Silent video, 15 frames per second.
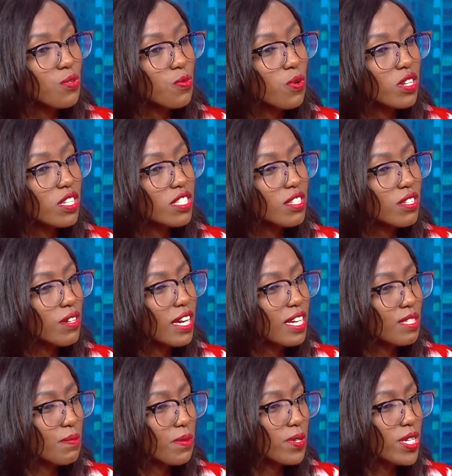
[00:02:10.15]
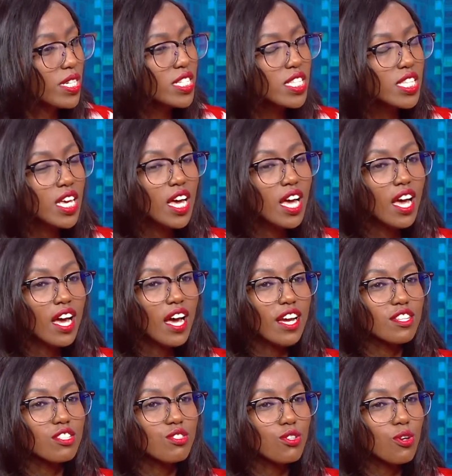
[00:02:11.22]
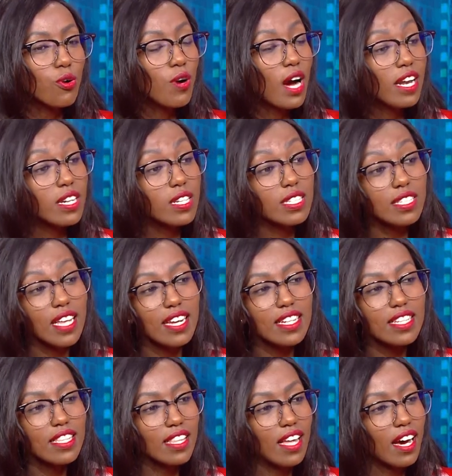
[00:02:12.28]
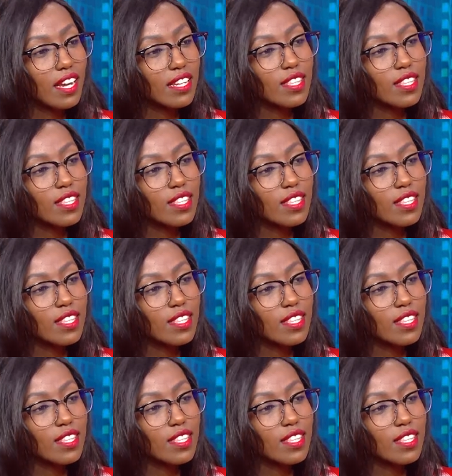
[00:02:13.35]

you mm-hmm. want to experience and so understanding that